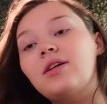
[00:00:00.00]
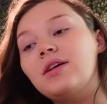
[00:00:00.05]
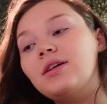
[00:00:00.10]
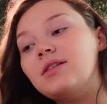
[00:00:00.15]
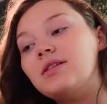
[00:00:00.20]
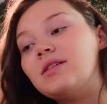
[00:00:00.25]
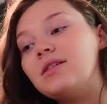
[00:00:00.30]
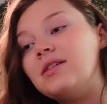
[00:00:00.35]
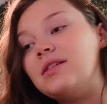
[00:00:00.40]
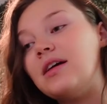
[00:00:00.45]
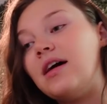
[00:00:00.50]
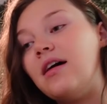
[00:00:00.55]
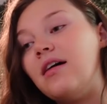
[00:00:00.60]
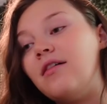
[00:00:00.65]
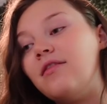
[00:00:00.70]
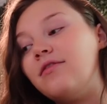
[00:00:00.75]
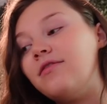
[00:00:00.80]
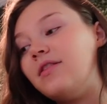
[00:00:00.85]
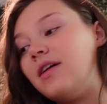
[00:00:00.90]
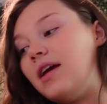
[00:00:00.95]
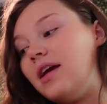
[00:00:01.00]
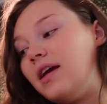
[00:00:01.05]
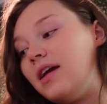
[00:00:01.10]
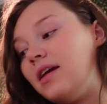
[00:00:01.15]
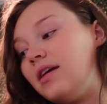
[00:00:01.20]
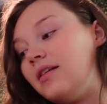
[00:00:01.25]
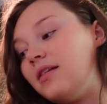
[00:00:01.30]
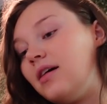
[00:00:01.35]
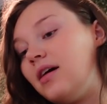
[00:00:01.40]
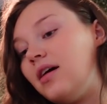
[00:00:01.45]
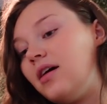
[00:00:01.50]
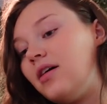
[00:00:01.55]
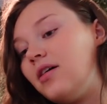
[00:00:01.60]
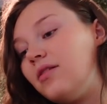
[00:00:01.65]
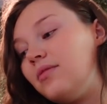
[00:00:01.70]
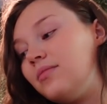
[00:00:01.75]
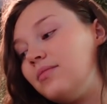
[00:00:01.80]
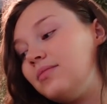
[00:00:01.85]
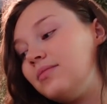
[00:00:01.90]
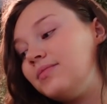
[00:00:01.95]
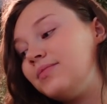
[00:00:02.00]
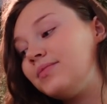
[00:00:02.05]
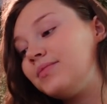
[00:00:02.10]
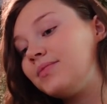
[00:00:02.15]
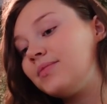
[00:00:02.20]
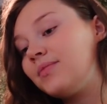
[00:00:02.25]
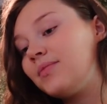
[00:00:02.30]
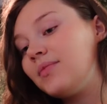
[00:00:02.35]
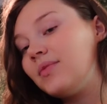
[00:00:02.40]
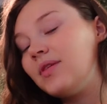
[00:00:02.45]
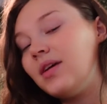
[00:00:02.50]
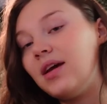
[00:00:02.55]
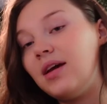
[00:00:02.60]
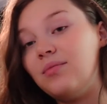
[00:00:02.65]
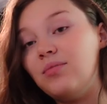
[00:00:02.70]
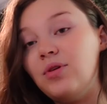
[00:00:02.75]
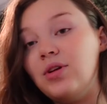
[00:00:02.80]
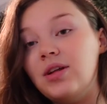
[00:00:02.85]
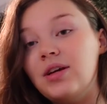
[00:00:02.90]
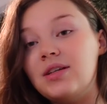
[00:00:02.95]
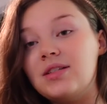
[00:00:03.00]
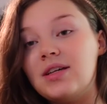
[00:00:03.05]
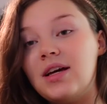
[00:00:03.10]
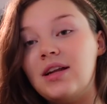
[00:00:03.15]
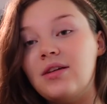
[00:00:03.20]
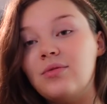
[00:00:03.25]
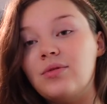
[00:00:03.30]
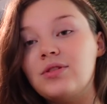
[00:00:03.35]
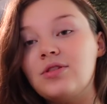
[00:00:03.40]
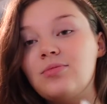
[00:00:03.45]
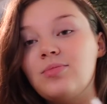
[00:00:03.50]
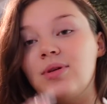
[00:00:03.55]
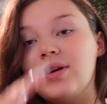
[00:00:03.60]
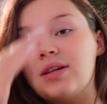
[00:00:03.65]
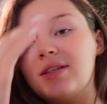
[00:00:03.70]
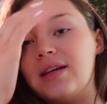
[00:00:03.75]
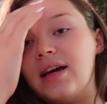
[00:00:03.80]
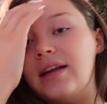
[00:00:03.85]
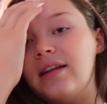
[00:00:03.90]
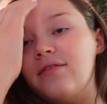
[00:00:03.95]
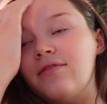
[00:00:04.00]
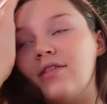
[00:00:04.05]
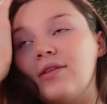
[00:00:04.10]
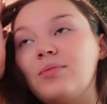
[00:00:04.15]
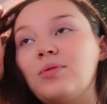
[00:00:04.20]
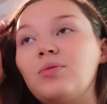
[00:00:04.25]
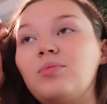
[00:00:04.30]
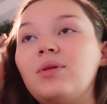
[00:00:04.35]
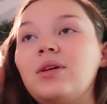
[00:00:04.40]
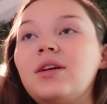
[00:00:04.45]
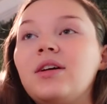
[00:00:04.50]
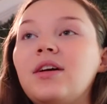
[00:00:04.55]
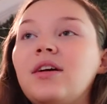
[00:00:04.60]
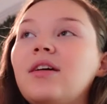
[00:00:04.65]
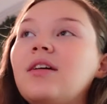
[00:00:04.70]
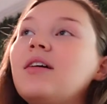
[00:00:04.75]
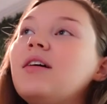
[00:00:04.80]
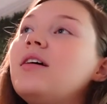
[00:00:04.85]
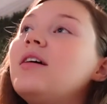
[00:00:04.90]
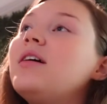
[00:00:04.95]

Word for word: his stuff and um, I'm really excited. We're super excited for him to be here.